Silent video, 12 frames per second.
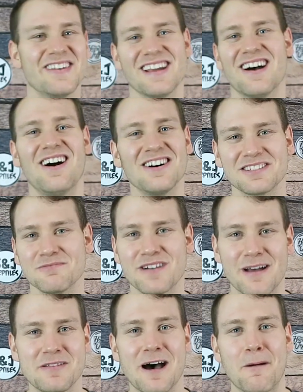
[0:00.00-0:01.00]
many awesome
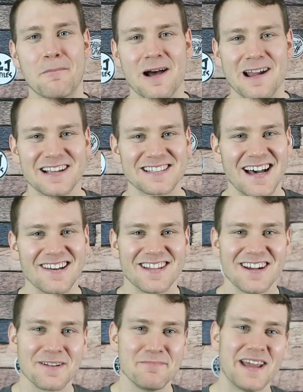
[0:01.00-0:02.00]
reptile products out
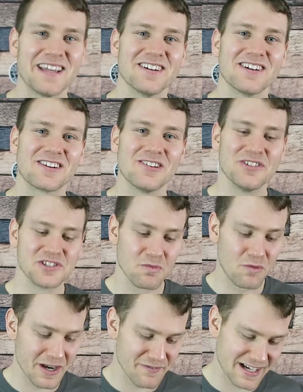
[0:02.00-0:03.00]
there to make your enclosure
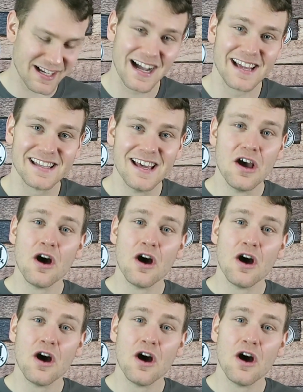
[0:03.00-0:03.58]
one of a kind.